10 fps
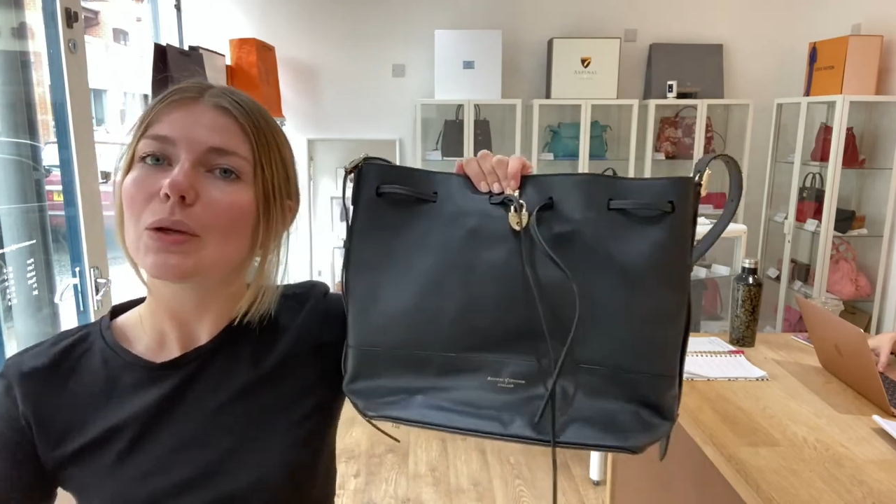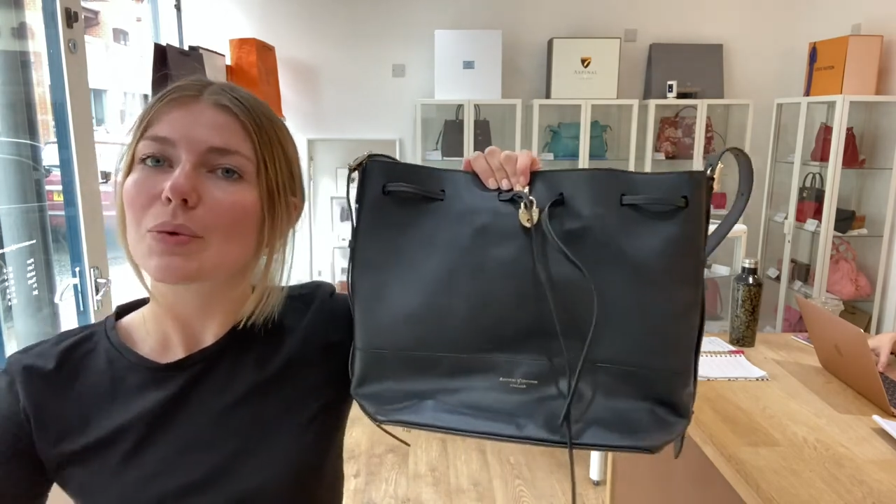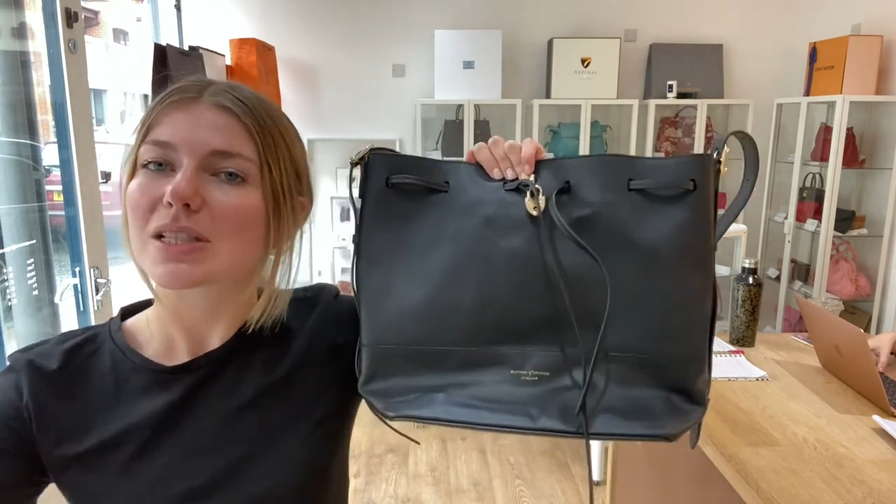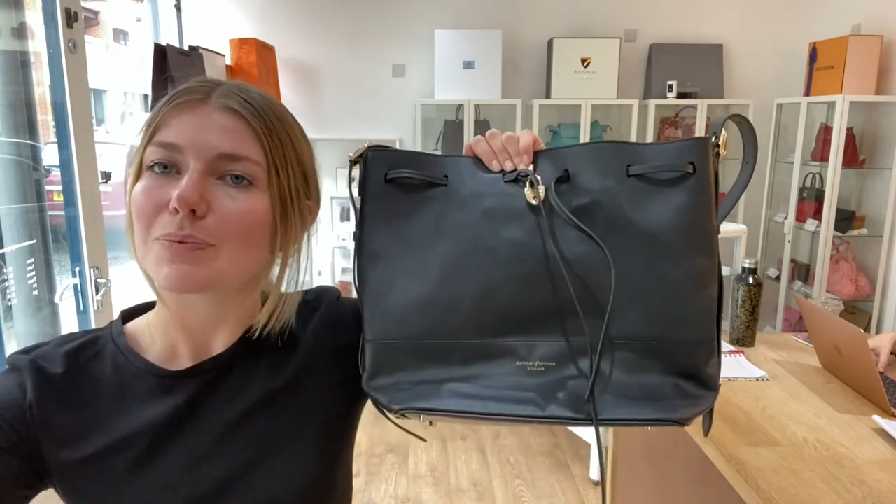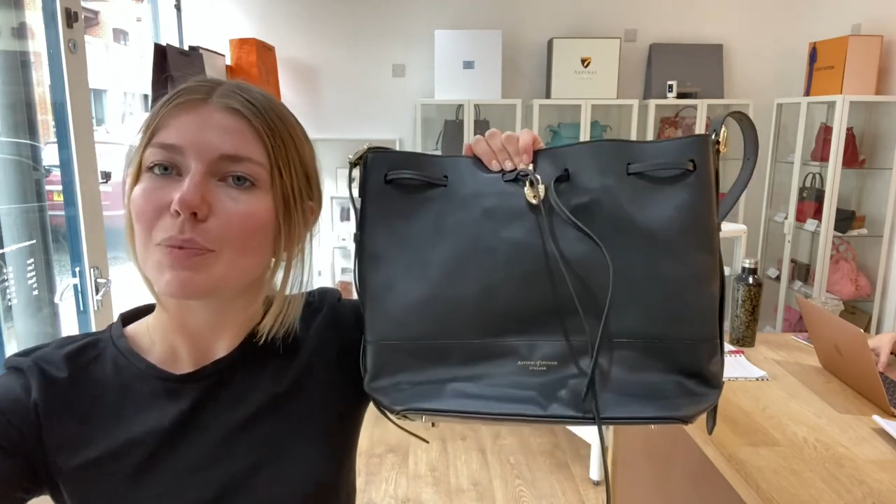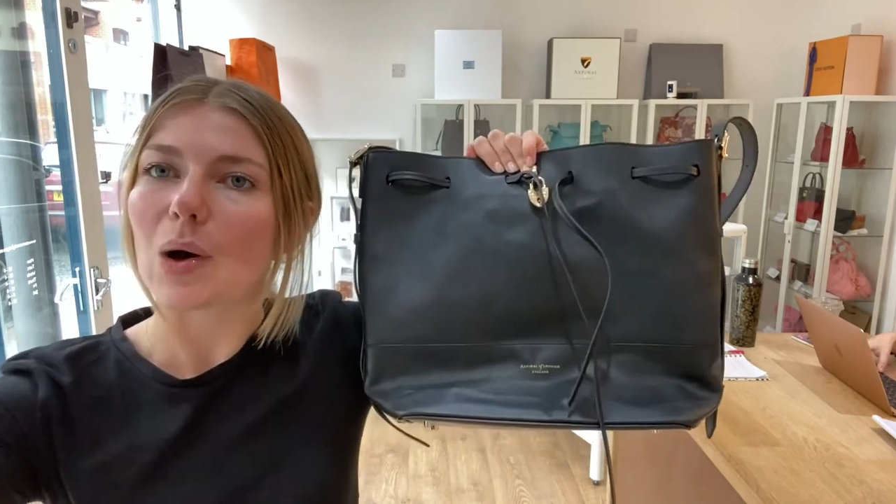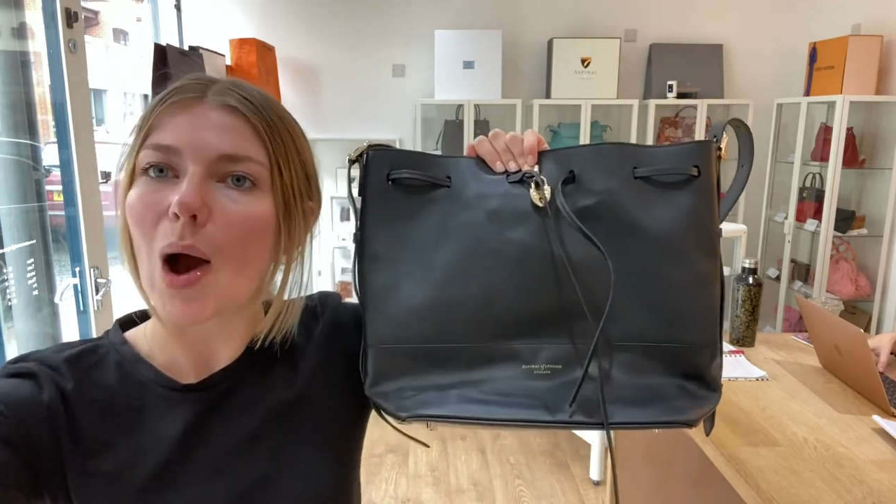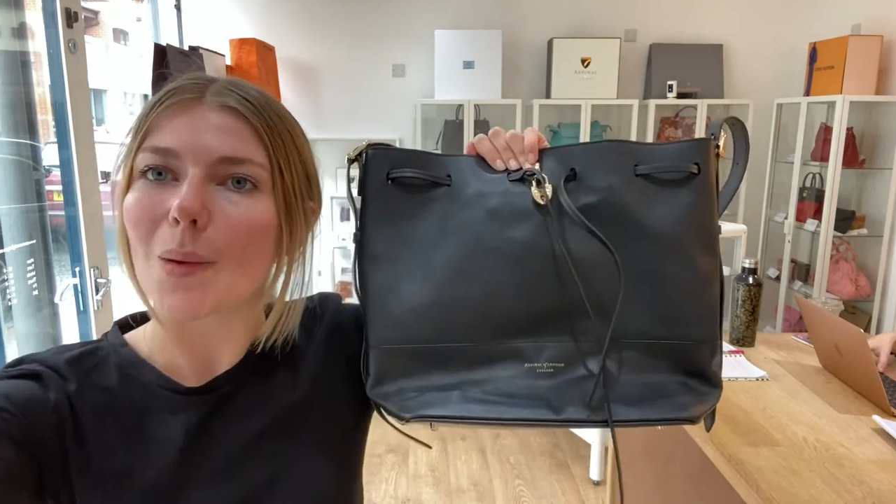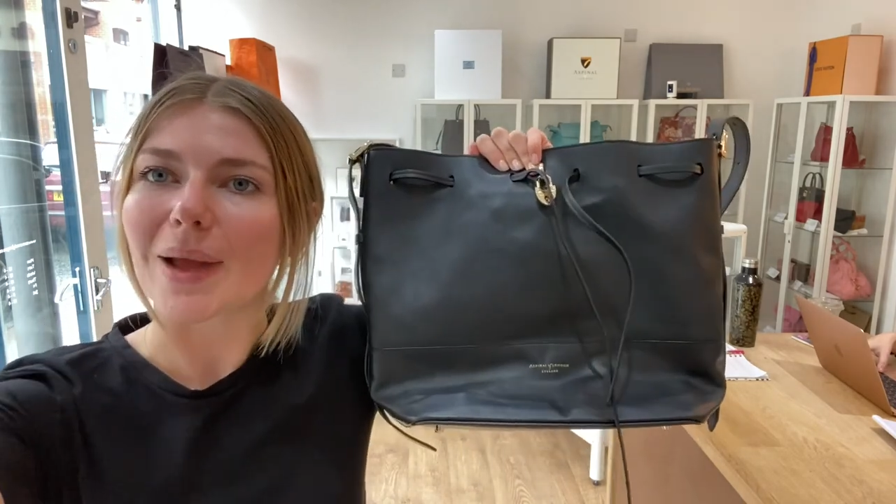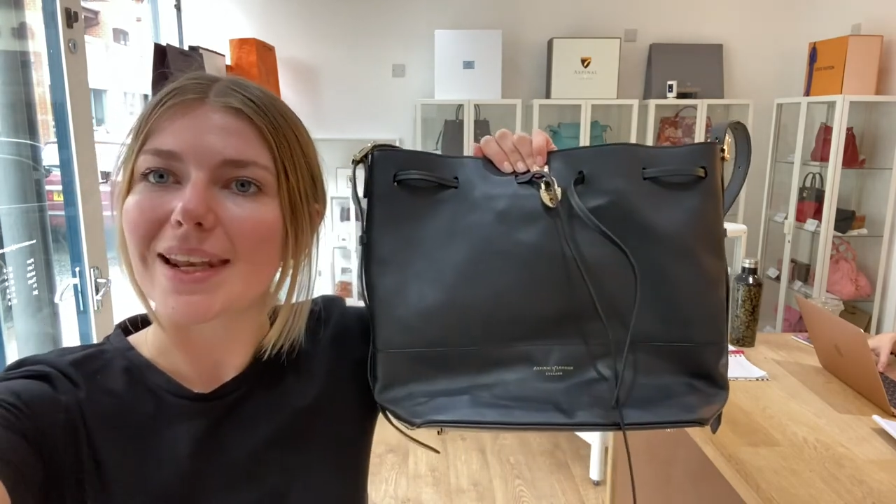with some more
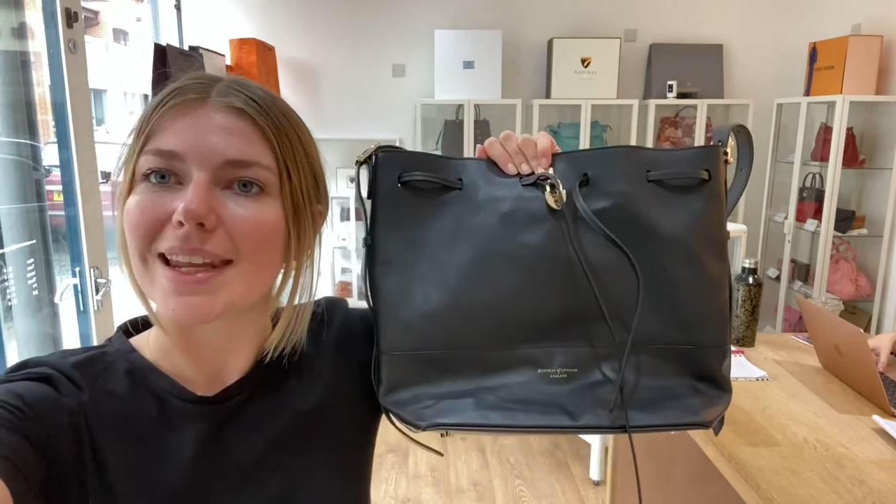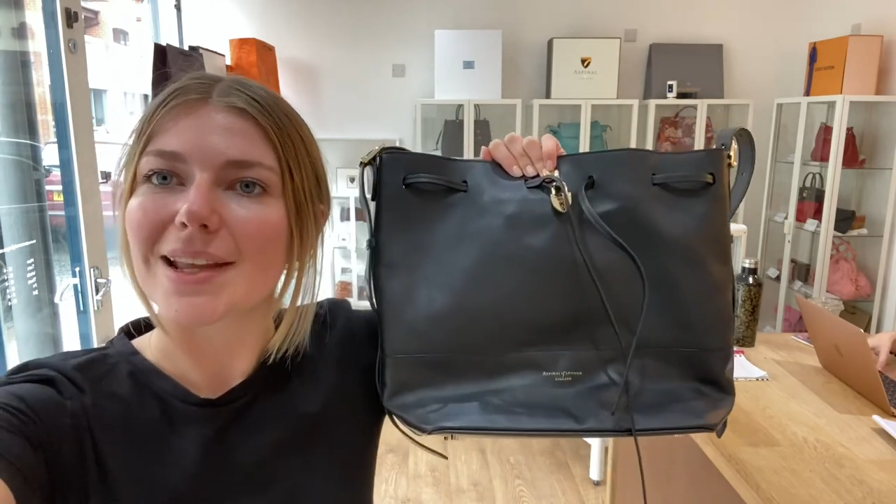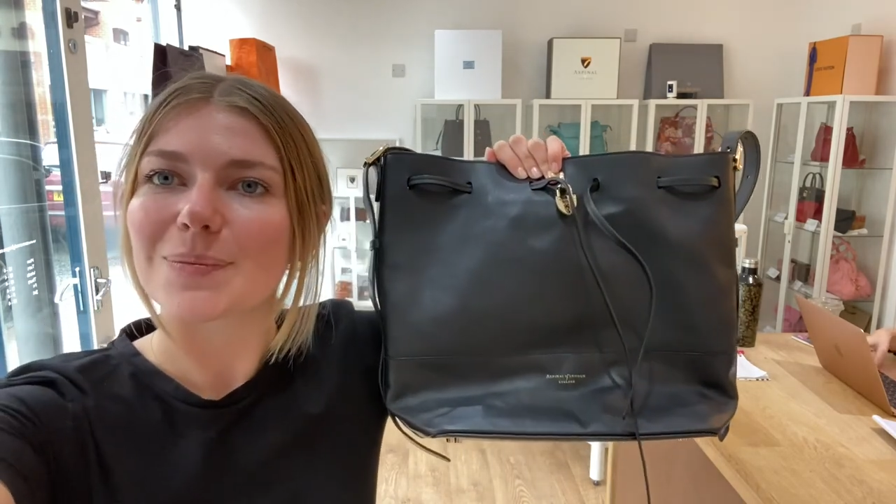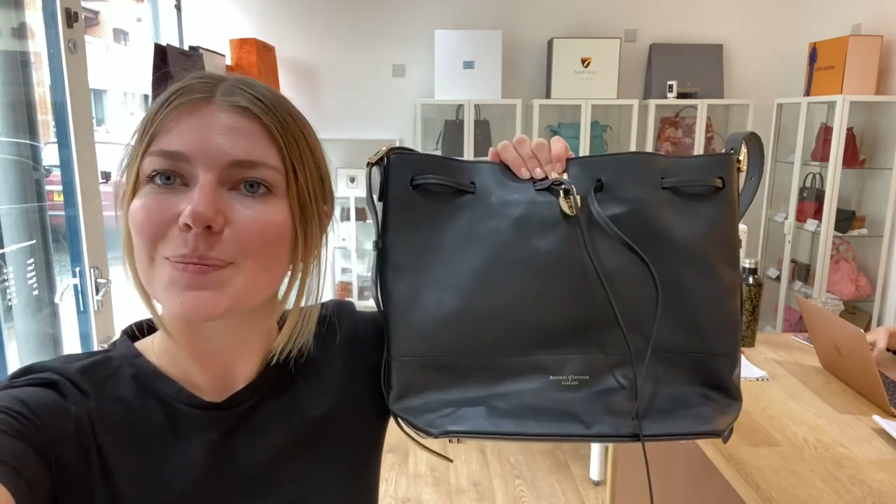arm candy.